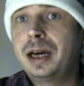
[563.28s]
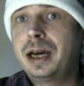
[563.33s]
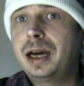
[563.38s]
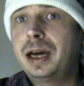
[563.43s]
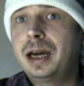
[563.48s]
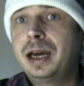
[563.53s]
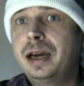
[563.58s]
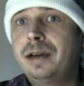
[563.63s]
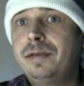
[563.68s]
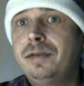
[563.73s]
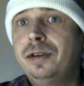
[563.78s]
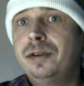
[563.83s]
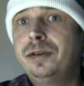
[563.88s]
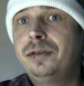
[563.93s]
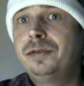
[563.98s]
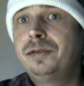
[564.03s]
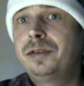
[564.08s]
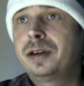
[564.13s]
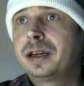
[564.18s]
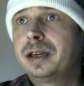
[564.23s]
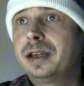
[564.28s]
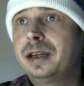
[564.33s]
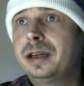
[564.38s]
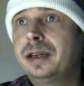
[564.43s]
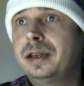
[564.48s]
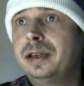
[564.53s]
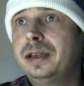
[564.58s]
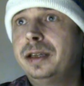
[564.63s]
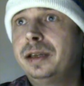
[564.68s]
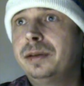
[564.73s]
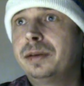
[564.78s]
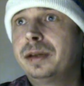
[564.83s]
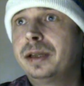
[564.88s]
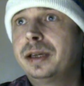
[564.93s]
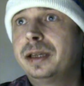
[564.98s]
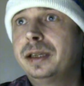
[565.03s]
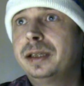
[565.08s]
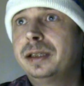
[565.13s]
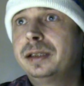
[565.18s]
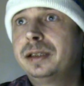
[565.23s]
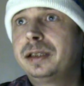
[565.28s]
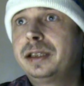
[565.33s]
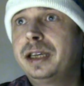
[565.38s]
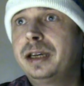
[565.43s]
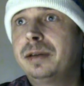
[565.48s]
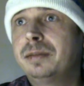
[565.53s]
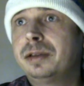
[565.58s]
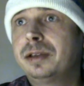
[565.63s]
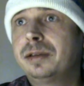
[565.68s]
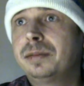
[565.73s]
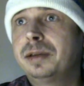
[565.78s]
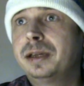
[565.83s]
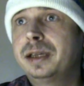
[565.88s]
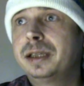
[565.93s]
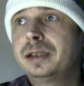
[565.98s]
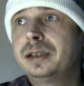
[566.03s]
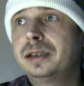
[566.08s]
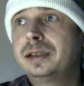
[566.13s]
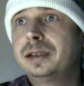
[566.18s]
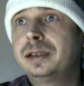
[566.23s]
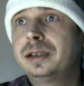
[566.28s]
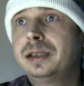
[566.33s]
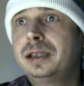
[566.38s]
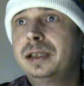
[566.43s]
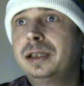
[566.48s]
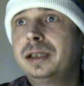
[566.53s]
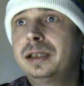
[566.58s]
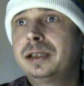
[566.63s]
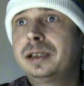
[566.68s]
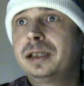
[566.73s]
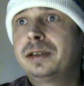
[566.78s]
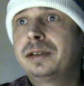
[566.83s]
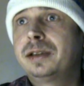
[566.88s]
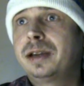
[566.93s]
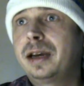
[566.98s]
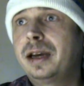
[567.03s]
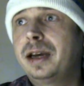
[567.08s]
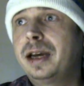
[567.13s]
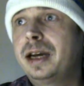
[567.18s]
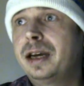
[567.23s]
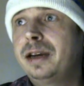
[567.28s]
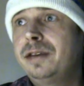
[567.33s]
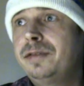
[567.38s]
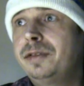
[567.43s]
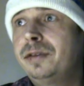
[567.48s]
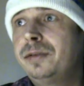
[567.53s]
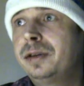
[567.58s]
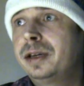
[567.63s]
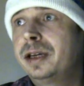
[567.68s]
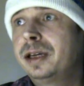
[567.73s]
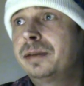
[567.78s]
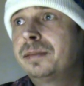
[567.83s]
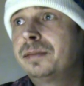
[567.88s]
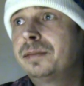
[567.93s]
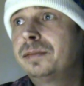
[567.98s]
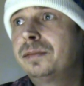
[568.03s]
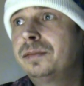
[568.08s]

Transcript: I have no fucking idea what that is. Chemical plant. Sounds like an iPhone game.